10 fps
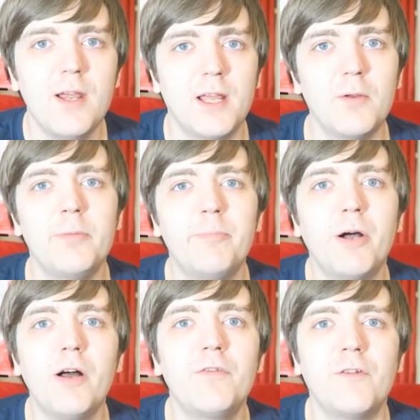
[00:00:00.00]
He would be
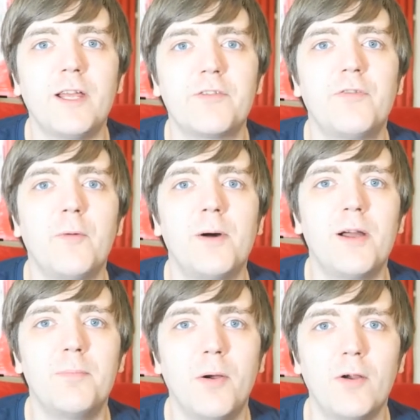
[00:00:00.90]
perfect for
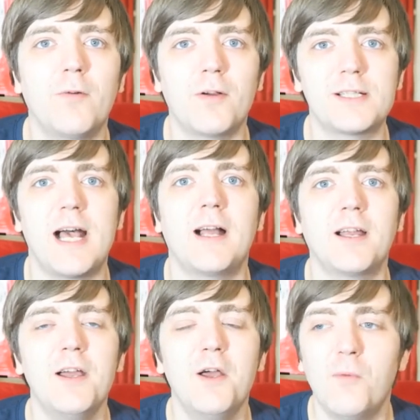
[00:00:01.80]
my punk rock
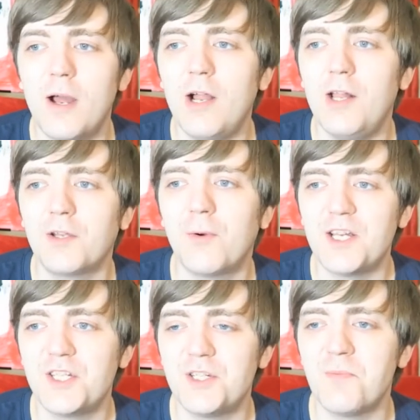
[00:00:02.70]
tag, where uh, the
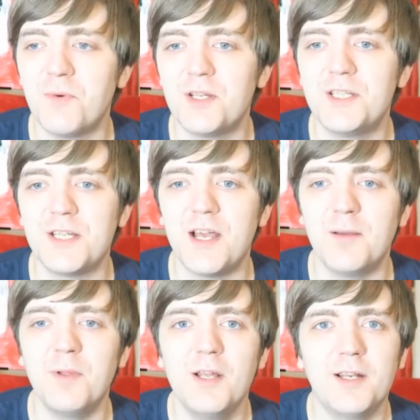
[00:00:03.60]
question was
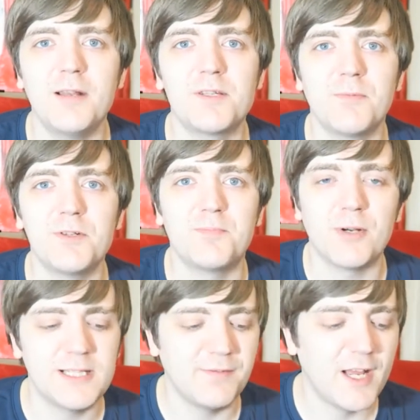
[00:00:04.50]
um, name someone who's
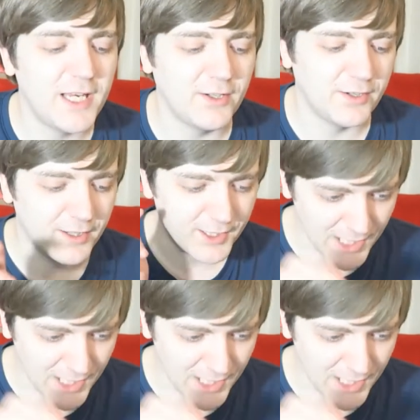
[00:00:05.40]
pretty vacant.